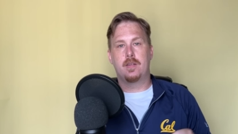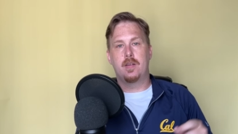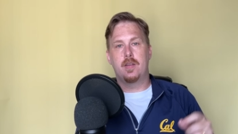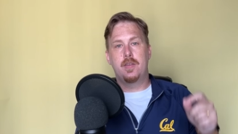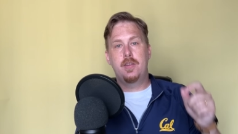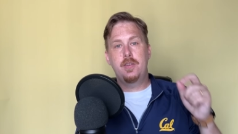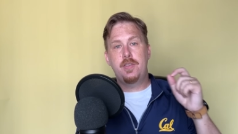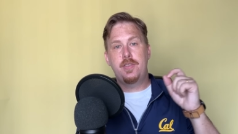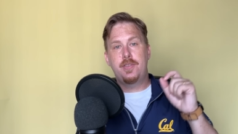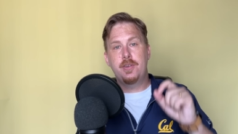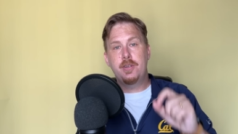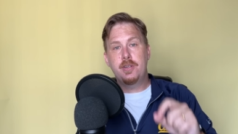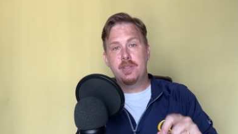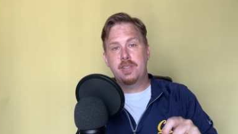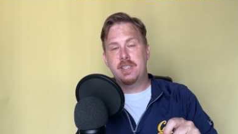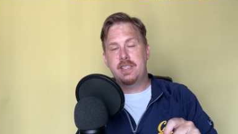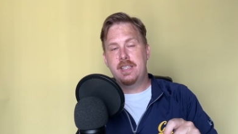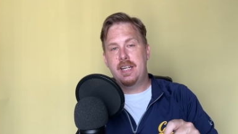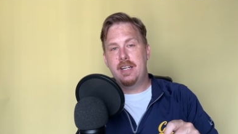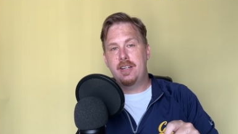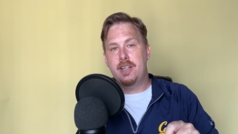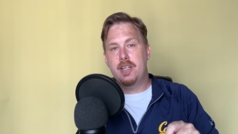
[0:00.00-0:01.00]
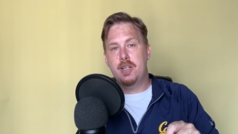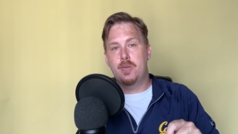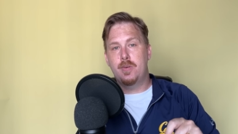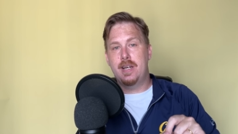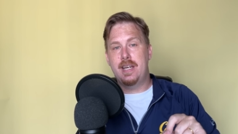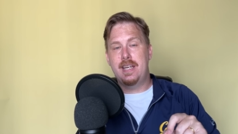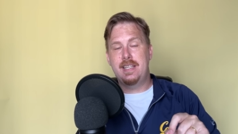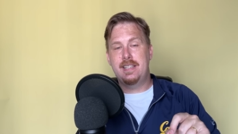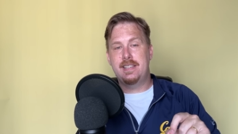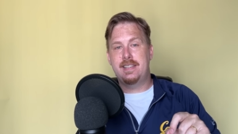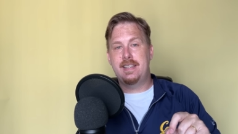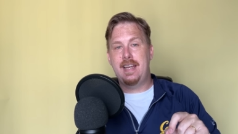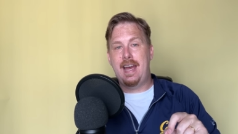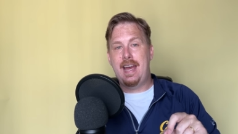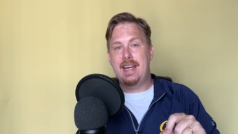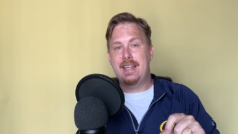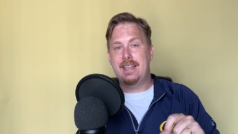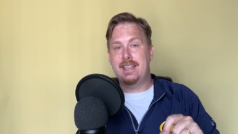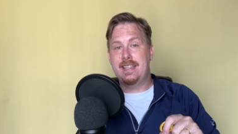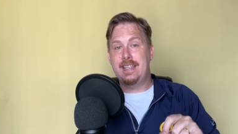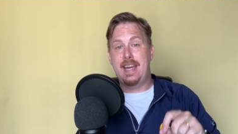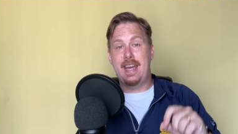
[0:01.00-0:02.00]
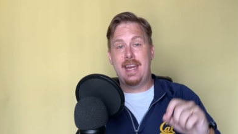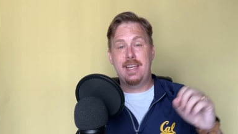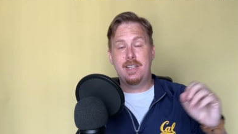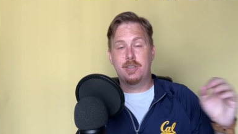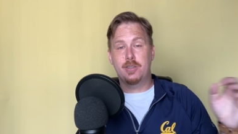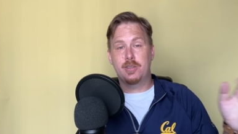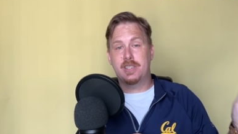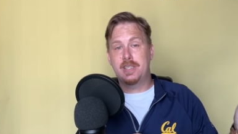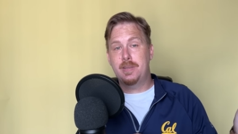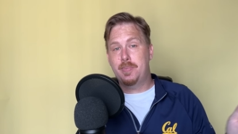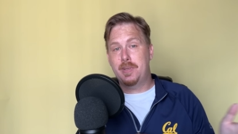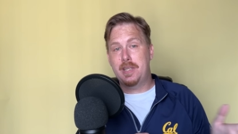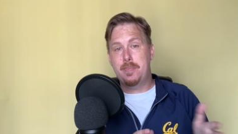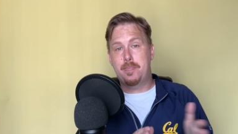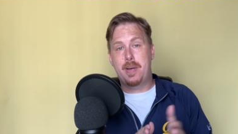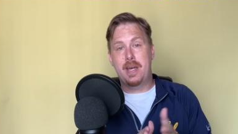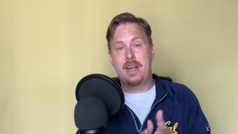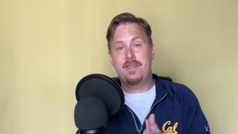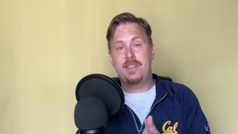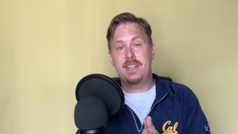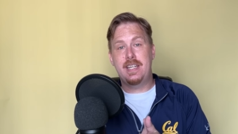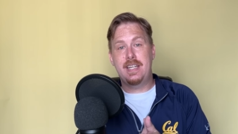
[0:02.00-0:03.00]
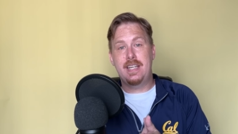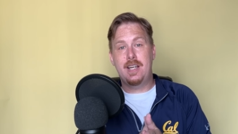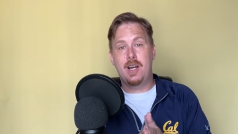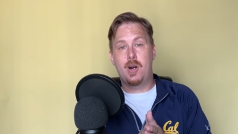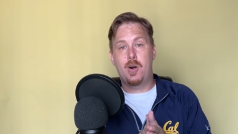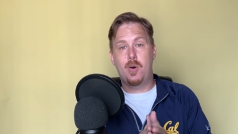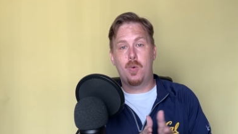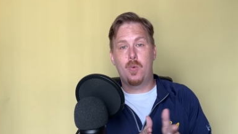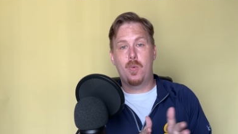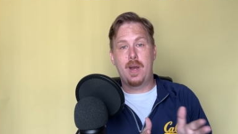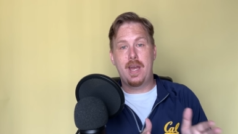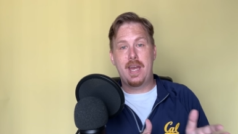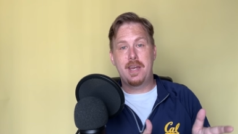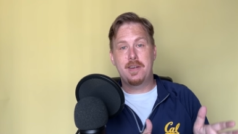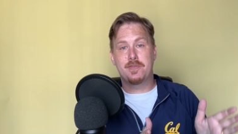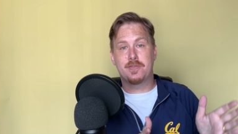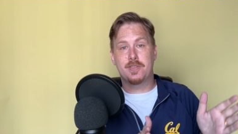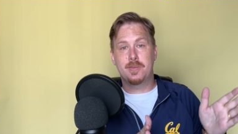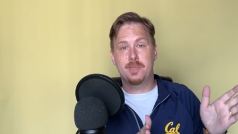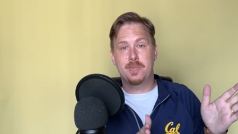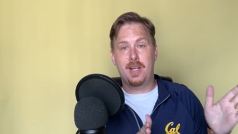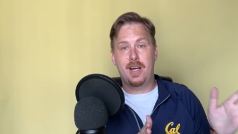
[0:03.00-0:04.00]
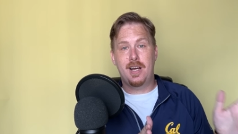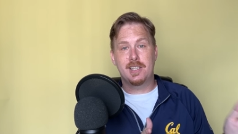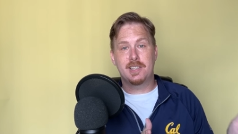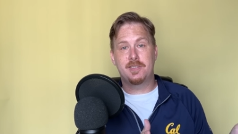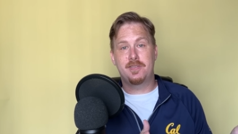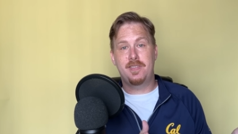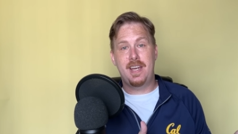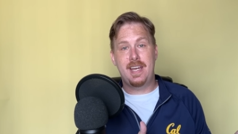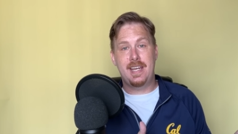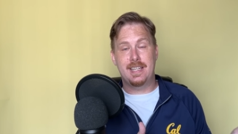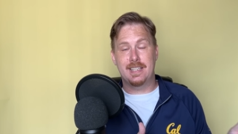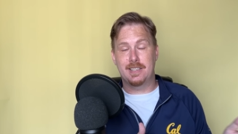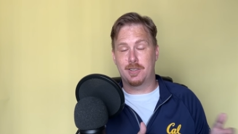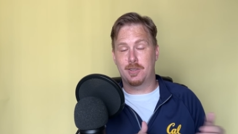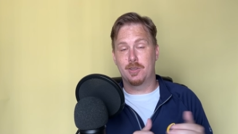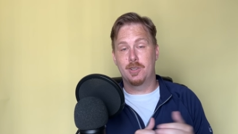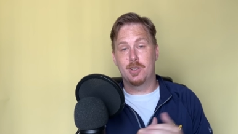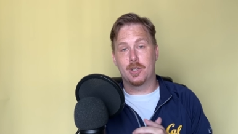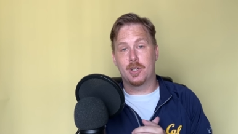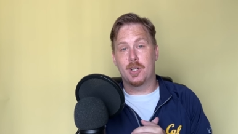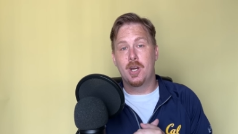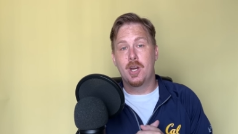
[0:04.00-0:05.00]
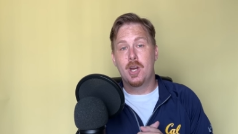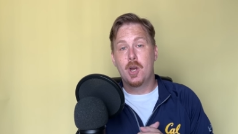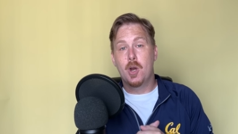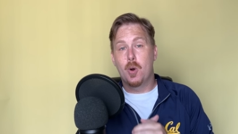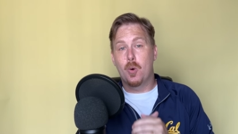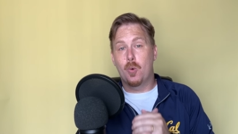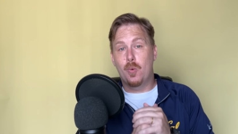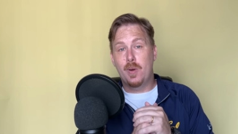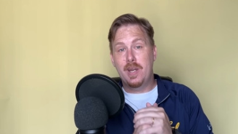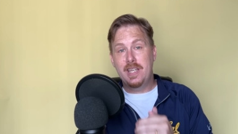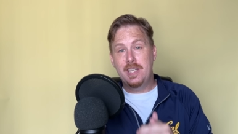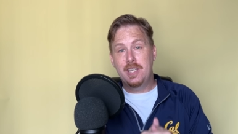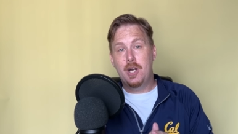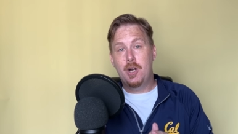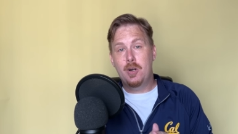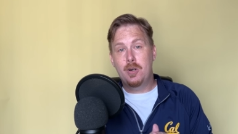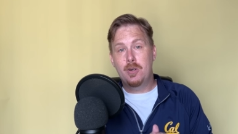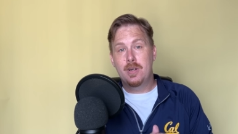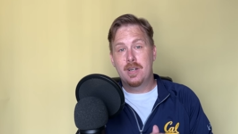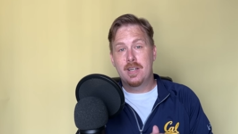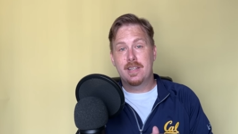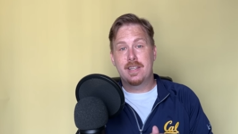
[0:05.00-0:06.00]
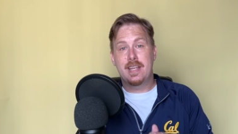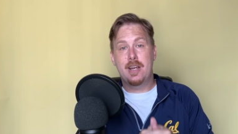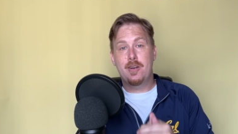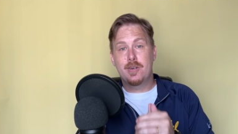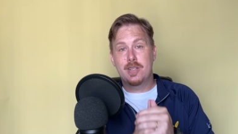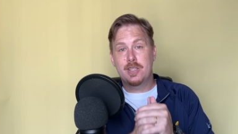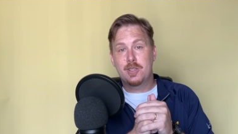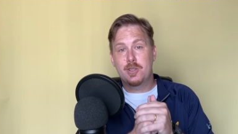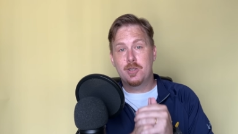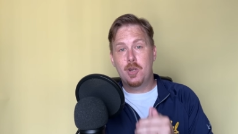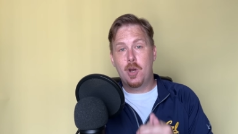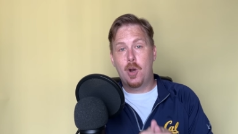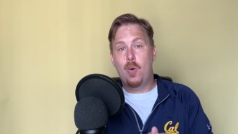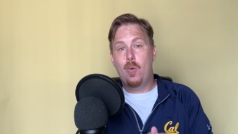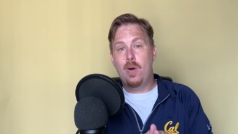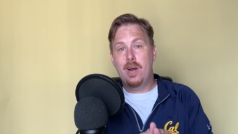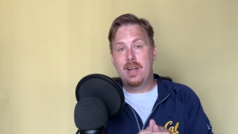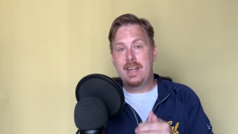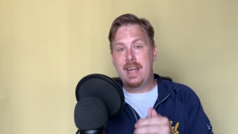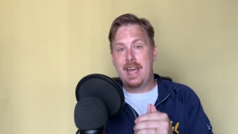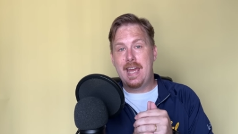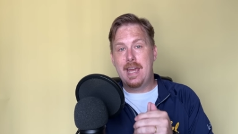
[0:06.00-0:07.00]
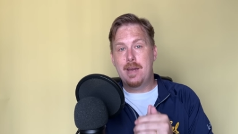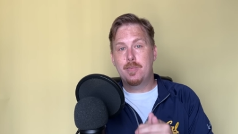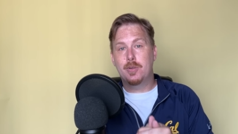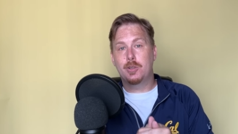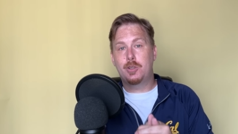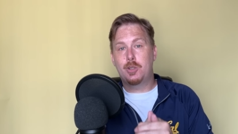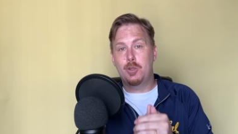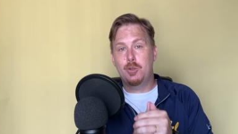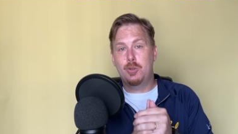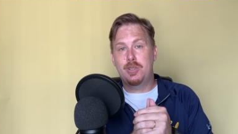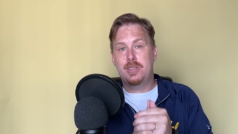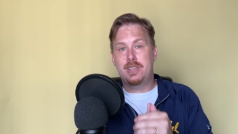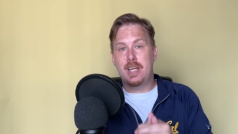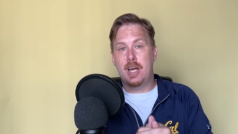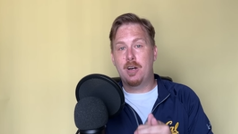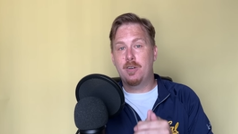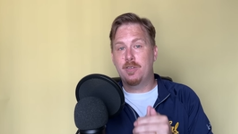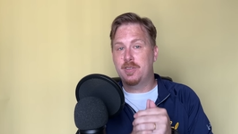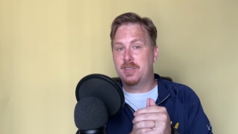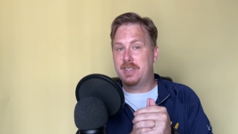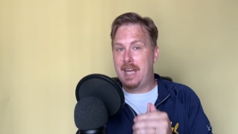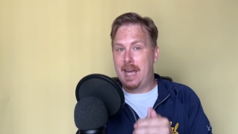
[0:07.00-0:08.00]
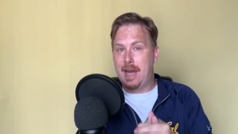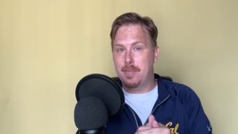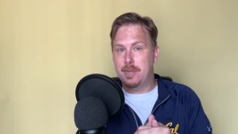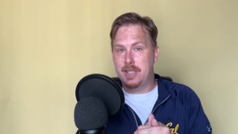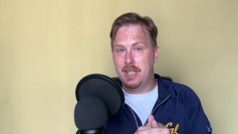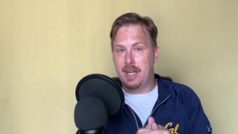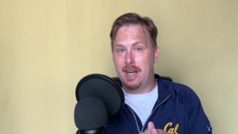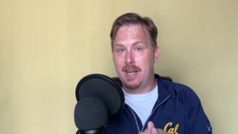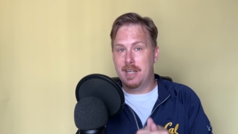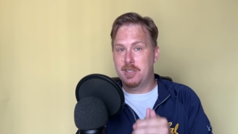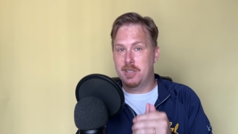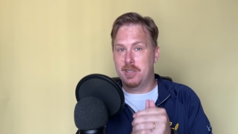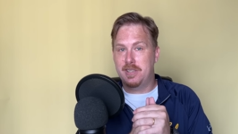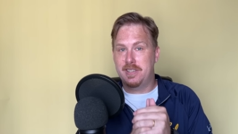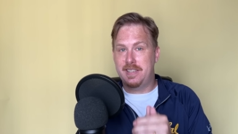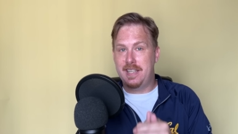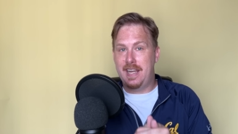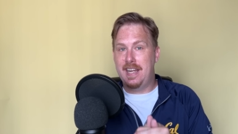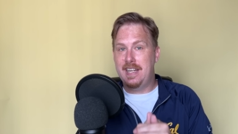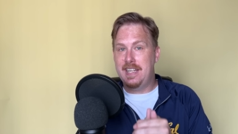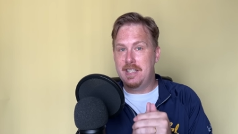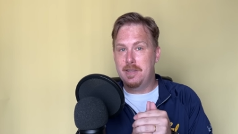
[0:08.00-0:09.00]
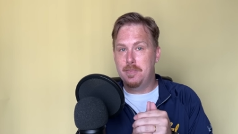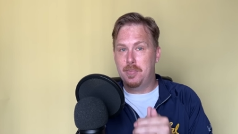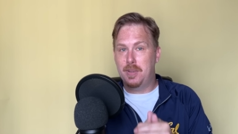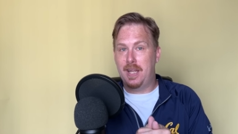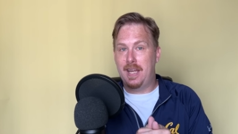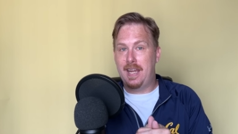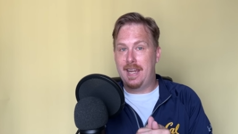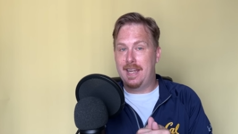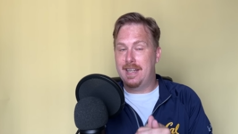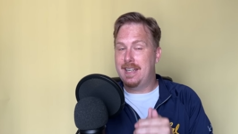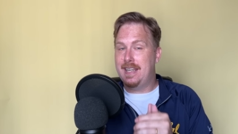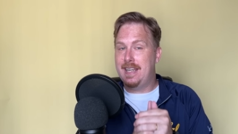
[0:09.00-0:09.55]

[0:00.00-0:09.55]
The third scenario is that the A's are simply pivoting away from Las Vegas. Look, we know there is no one able to self-sabotage a stadium plan